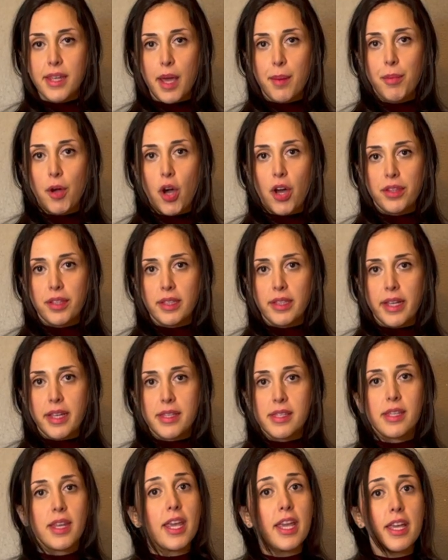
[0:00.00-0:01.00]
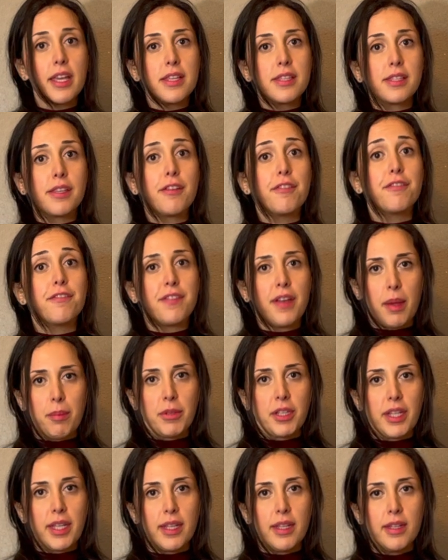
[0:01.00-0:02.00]
up on the list is
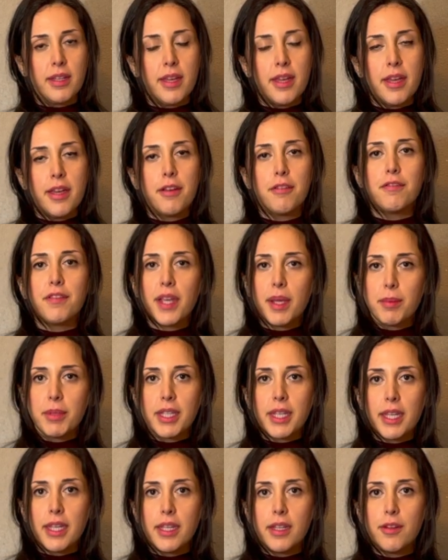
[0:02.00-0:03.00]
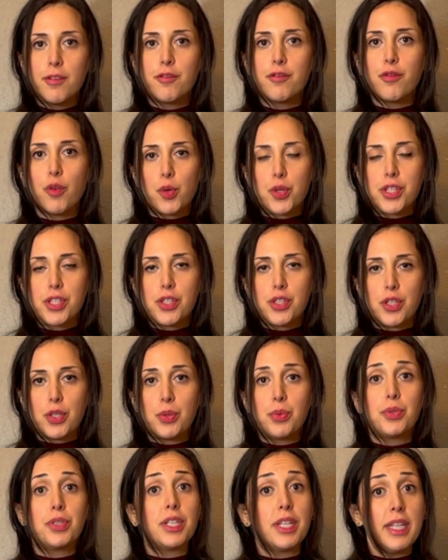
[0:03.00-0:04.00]
family. Family forces
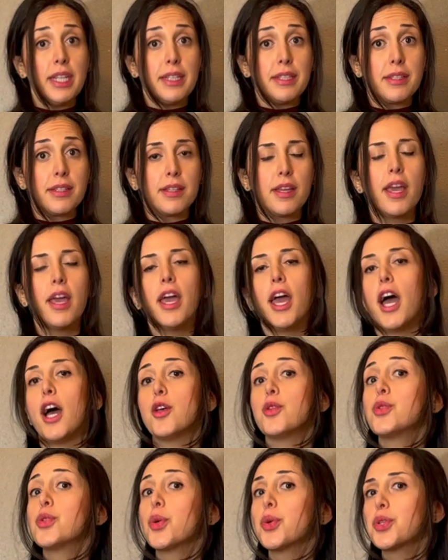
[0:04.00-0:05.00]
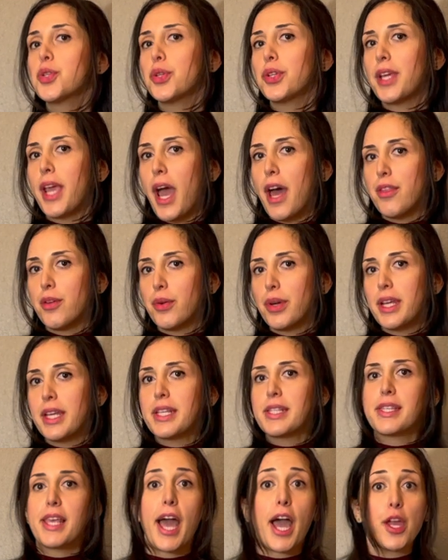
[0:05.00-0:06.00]
you to eat at social
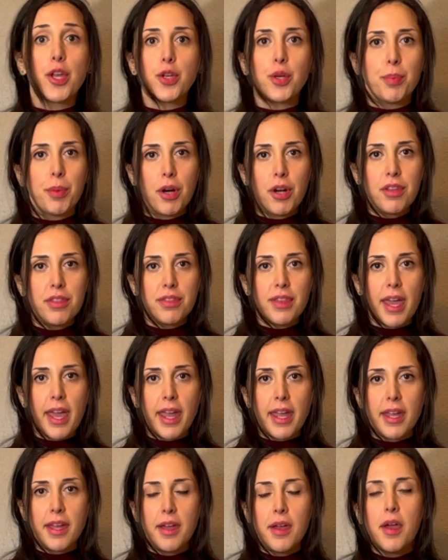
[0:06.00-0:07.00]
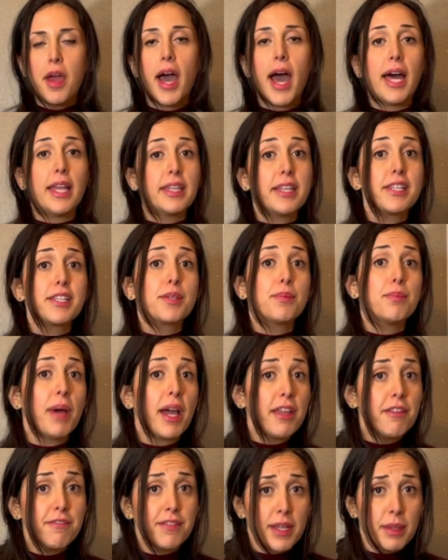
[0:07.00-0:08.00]
gatherings, at your birthday. At least
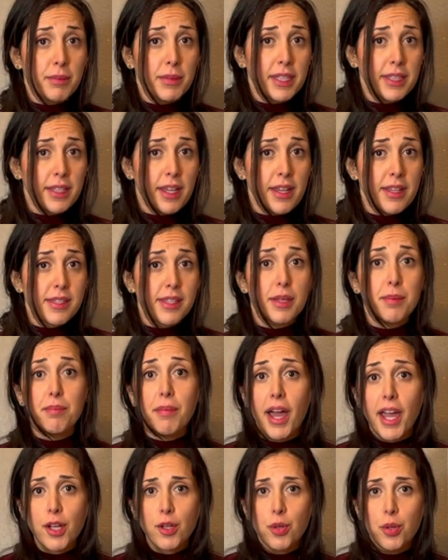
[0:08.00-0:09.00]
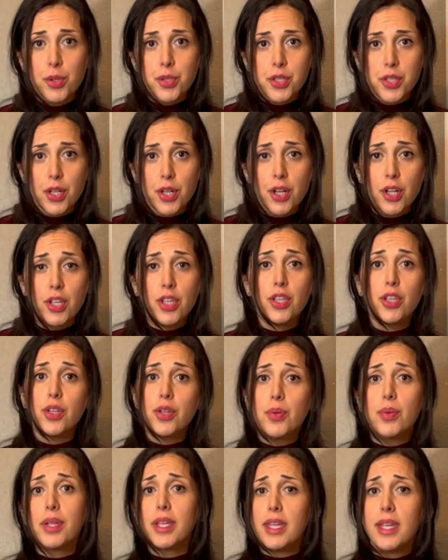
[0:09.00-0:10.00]
my family does. In my culture,
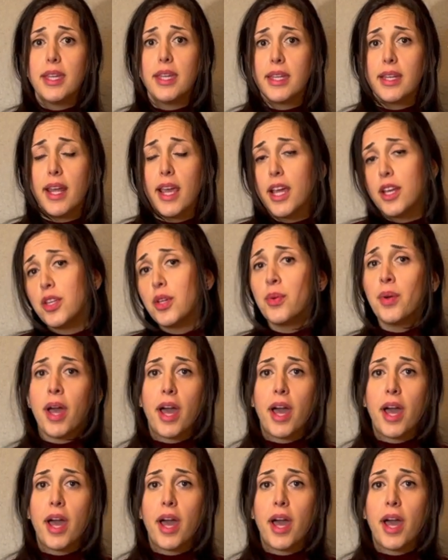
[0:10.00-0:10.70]
you eat and you